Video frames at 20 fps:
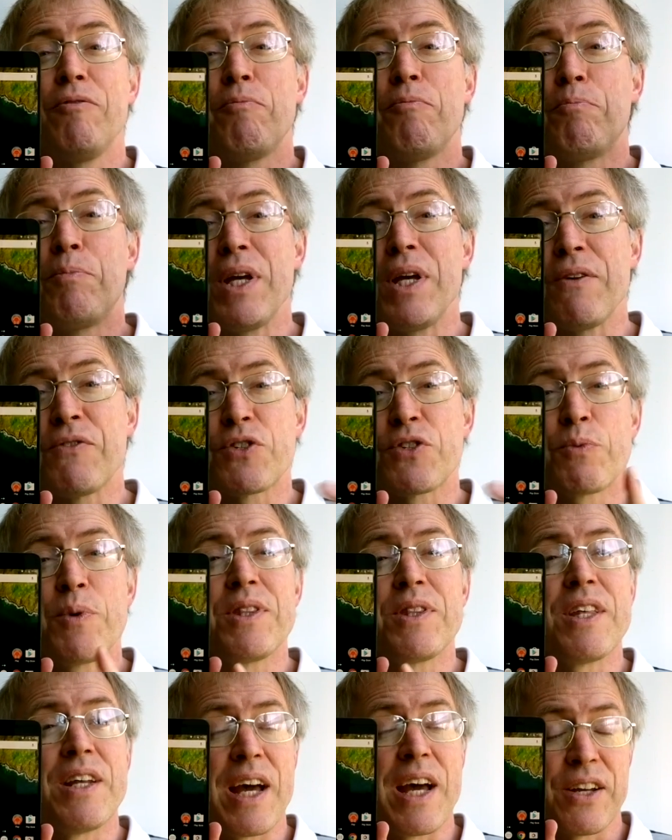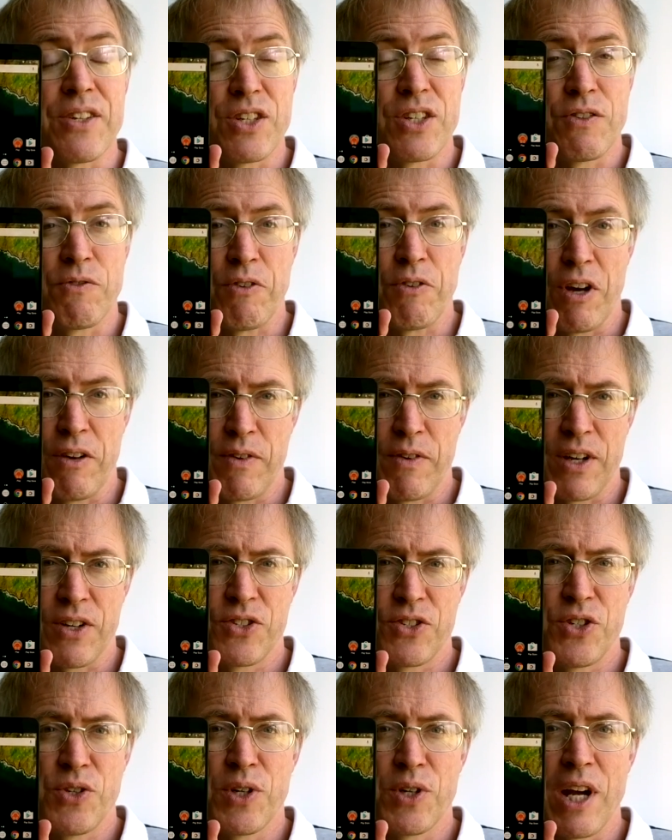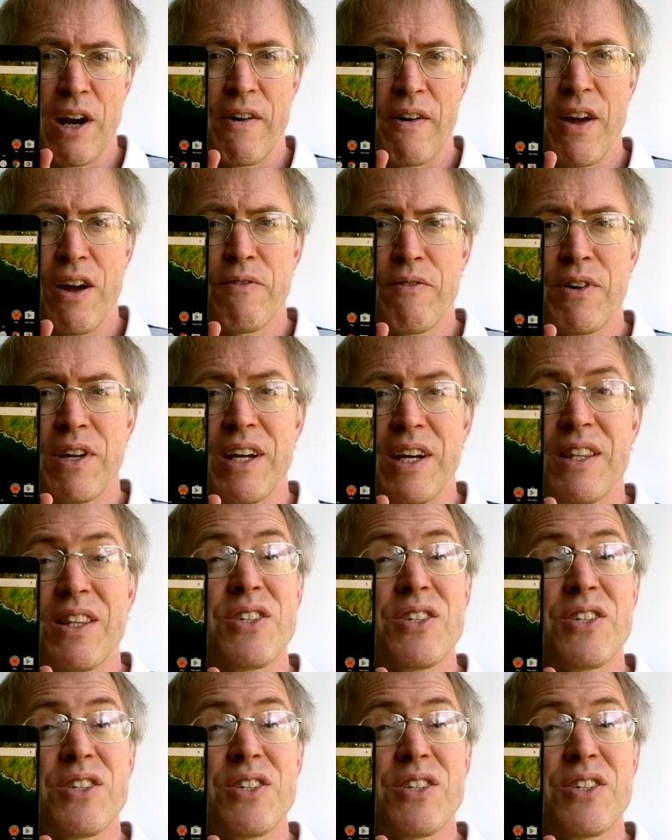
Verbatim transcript: of beefs with the Nexus 5X do carry over here.